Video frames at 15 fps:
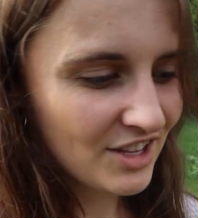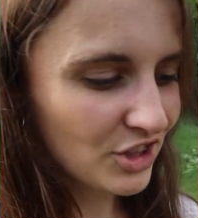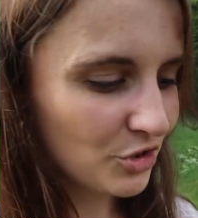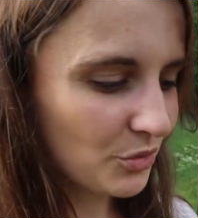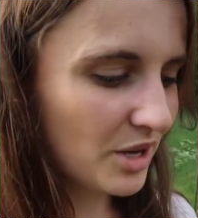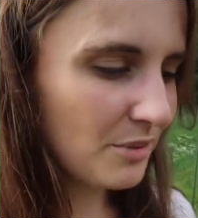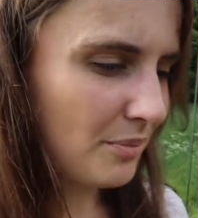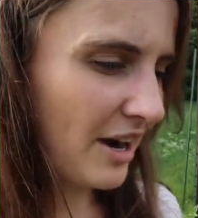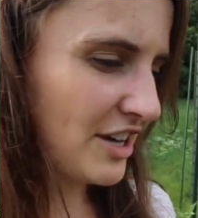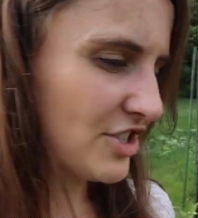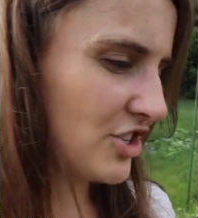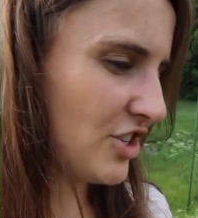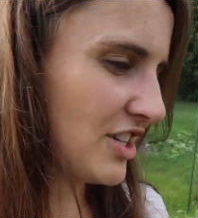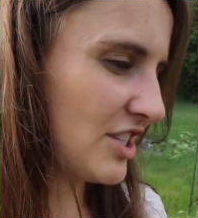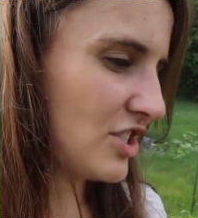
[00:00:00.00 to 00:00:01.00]
The weed
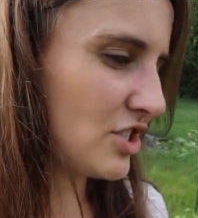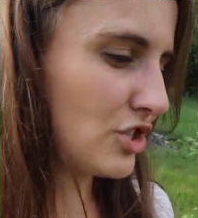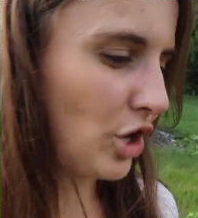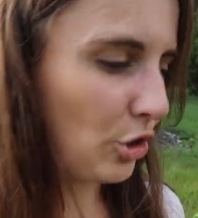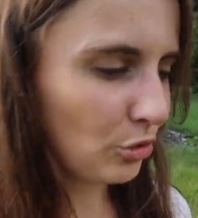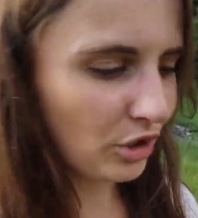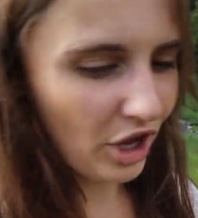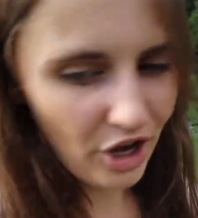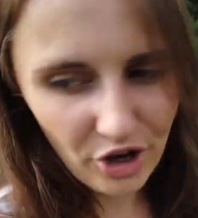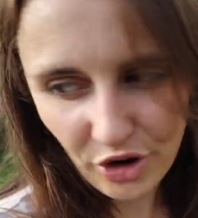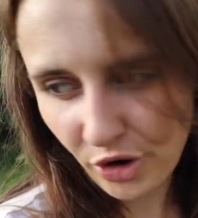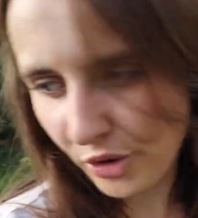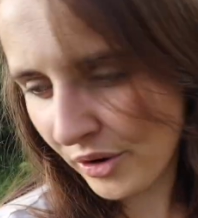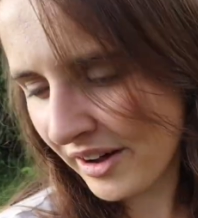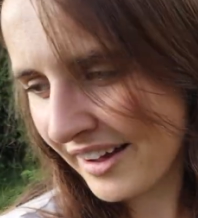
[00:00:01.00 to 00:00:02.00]
pressure is so
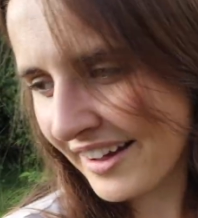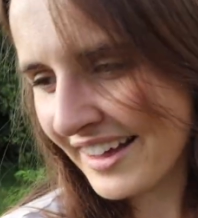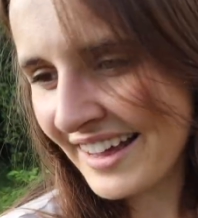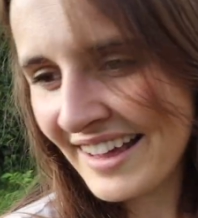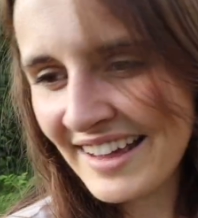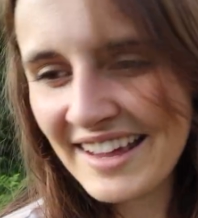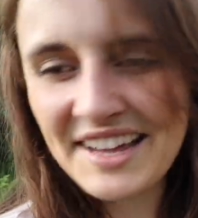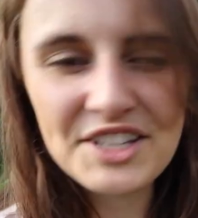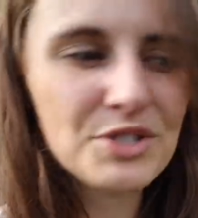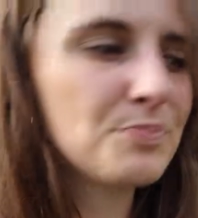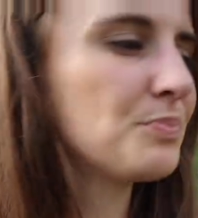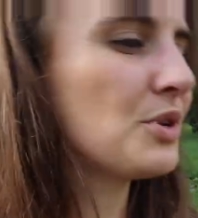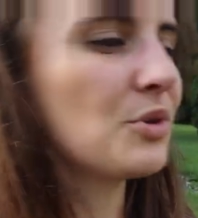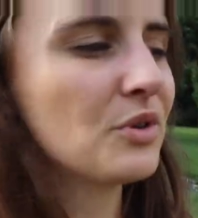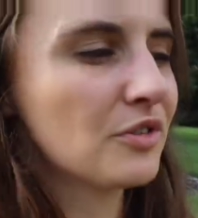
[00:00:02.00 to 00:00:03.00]
low. It's
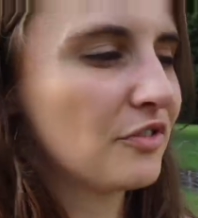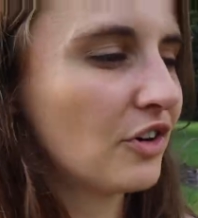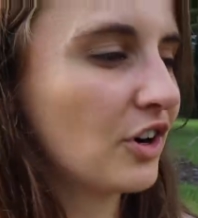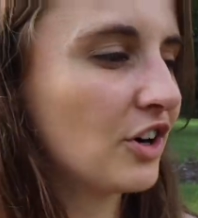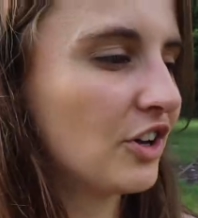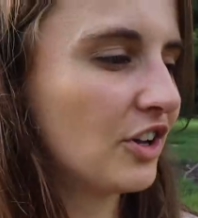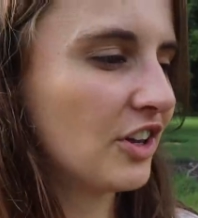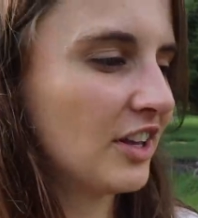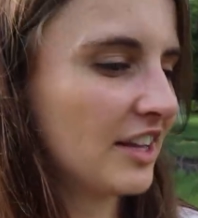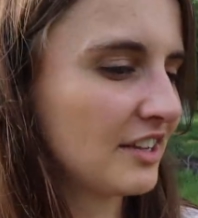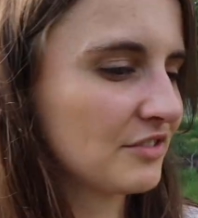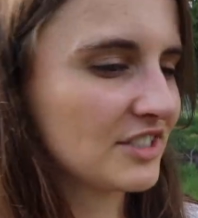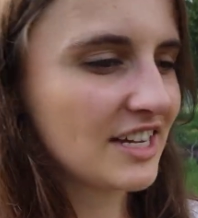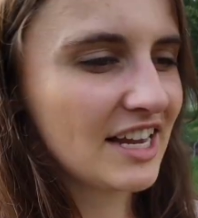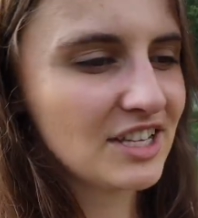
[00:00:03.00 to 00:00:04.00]
beautiful. It
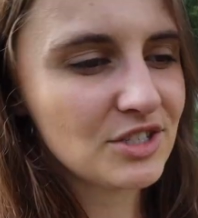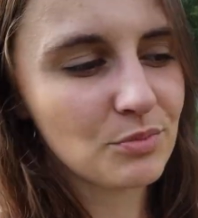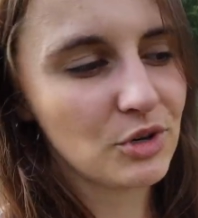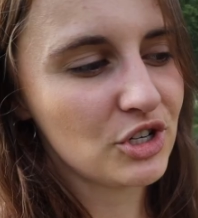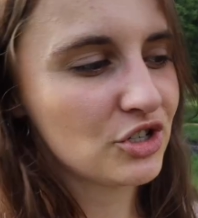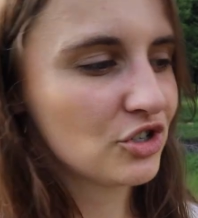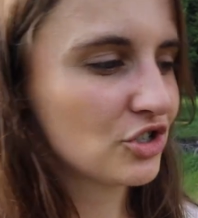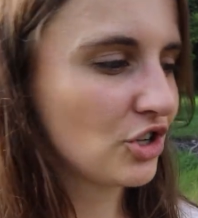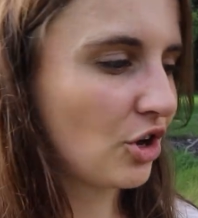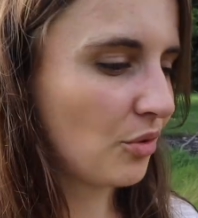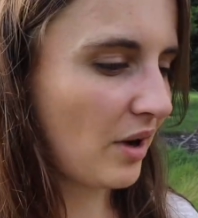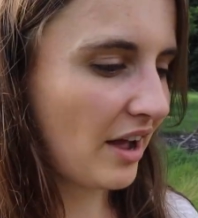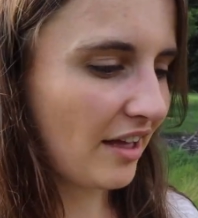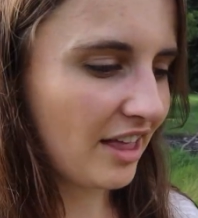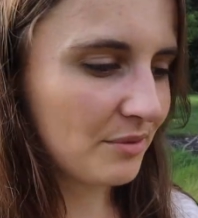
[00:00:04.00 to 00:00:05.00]
retains moisture so
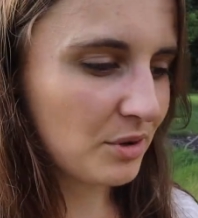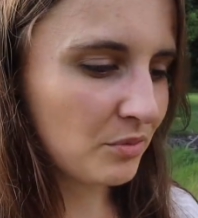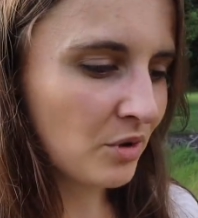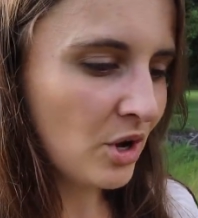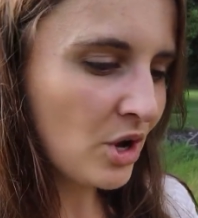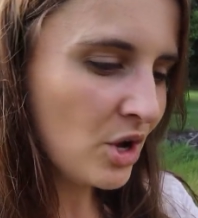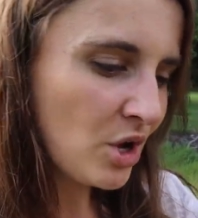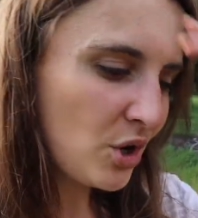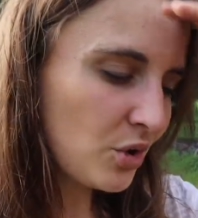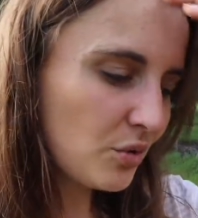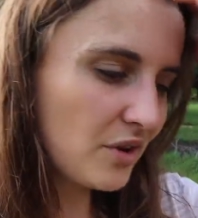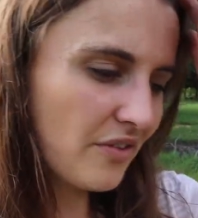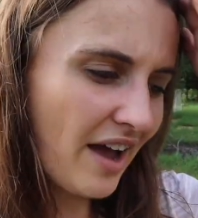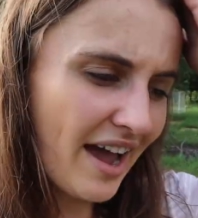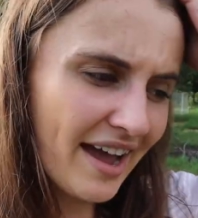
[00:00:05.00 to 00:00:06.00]
well. I mean,
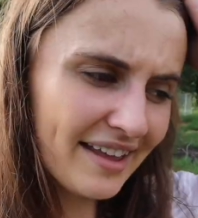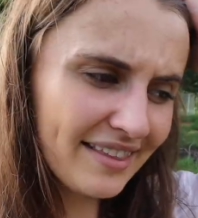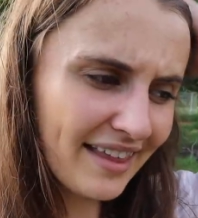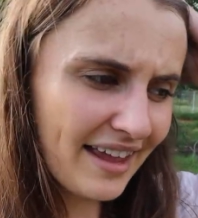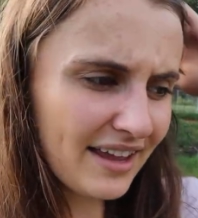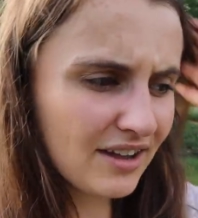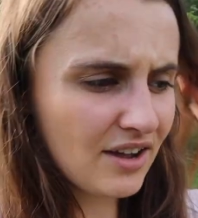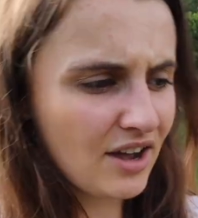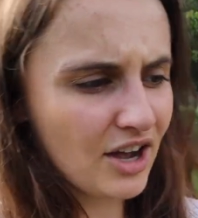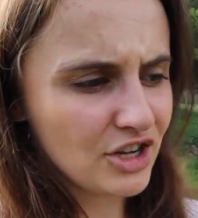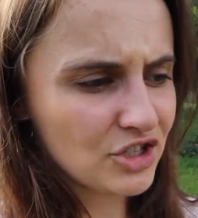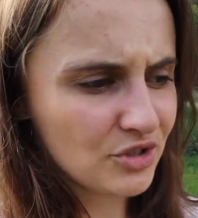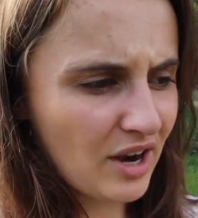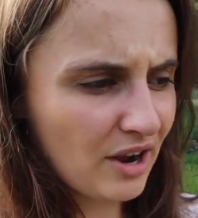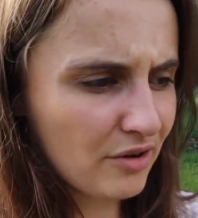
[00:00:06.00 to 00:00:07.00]
we've had like a
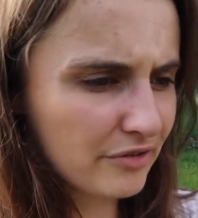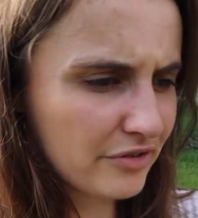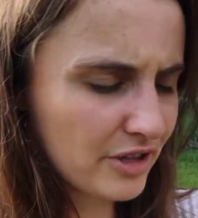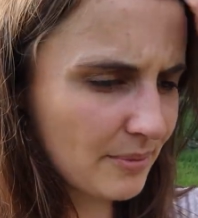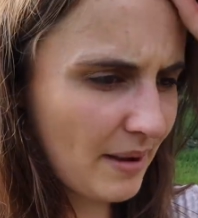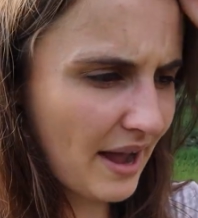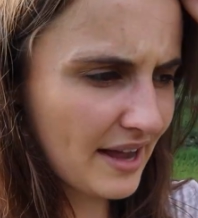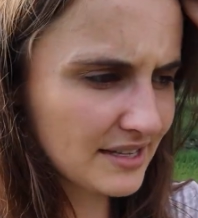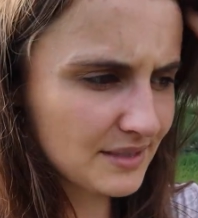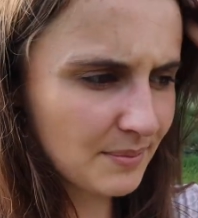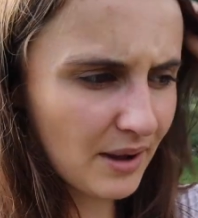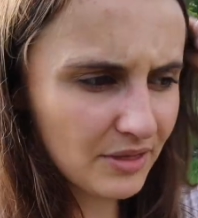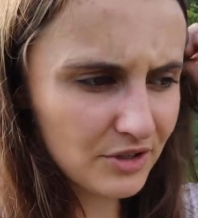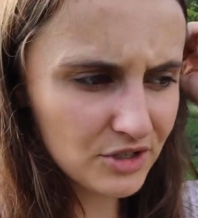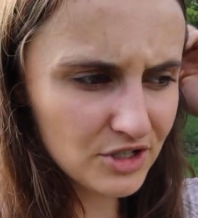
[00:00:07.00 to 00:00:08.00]
drought for the past
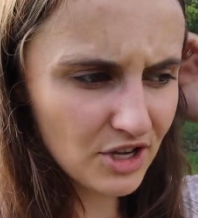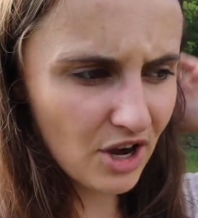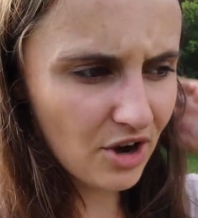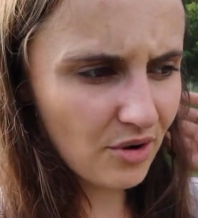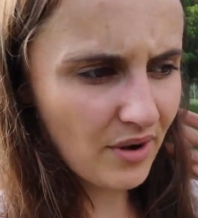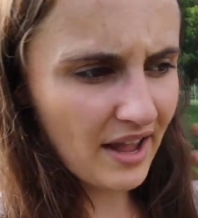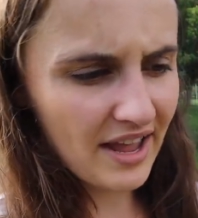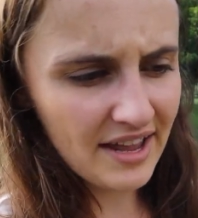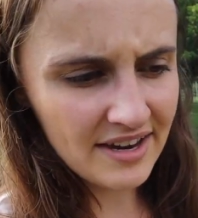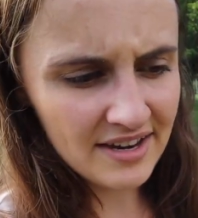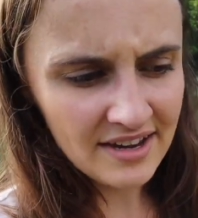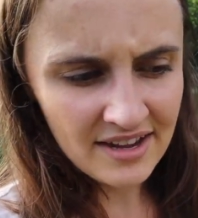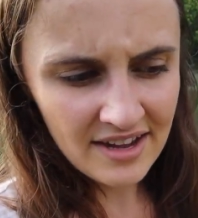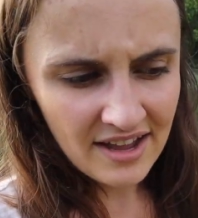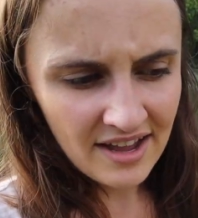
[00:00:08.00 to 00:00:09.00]
month or so, and